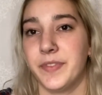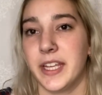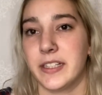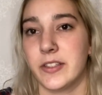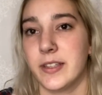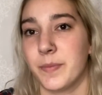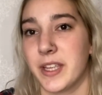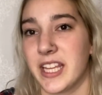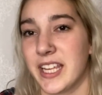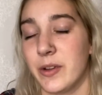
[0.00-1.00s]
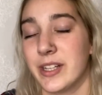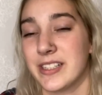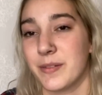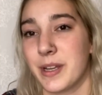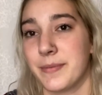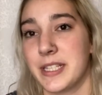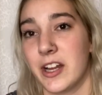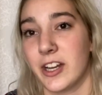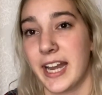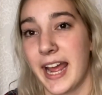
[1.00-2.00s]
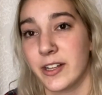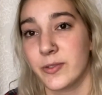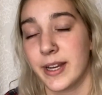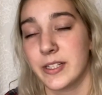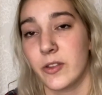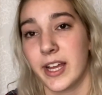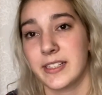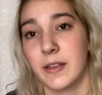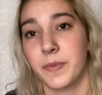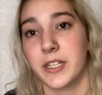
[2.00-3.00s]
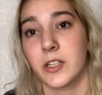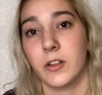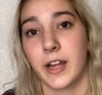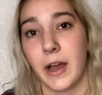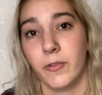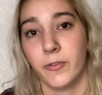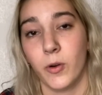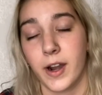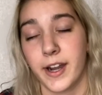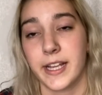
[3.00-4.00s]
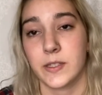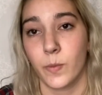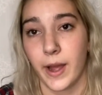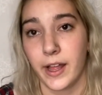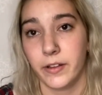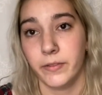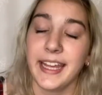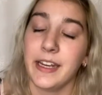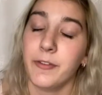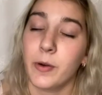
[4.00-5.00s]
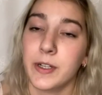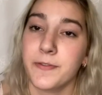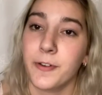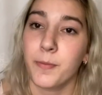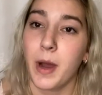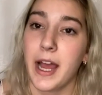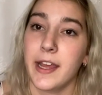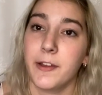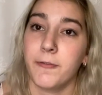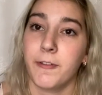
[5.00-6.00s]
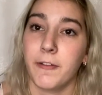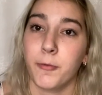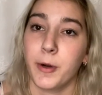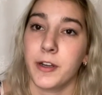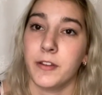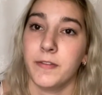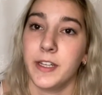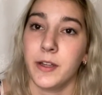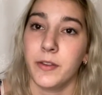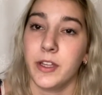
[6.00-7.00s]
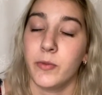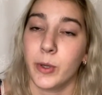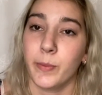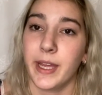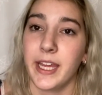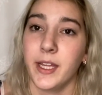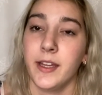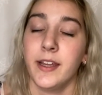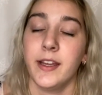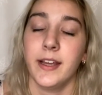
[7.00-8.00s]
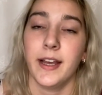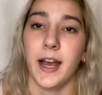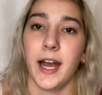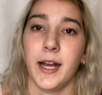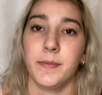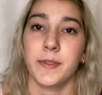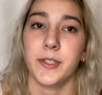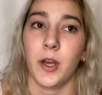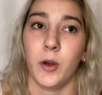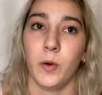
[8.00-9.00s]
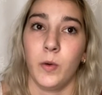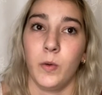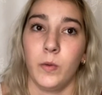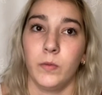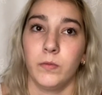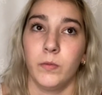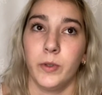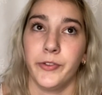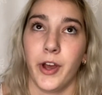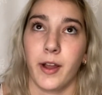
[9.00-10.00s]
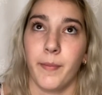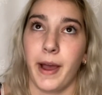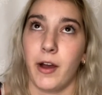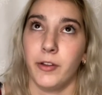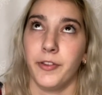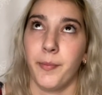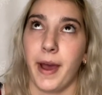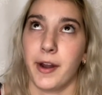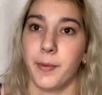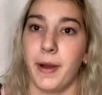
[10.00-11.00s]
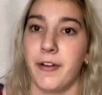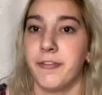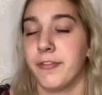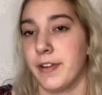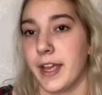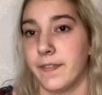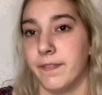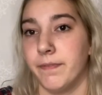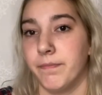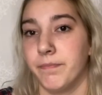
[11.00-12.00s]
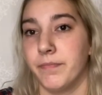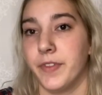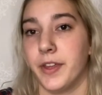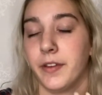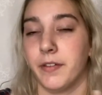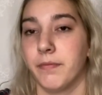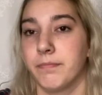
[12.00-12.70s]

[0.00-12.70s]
It's something that you can sometimes see on an x-ray, so that's something to look out for as well. And of course, for my favorite part of the video, the grooming. So we'll talk about the Powderpuff and the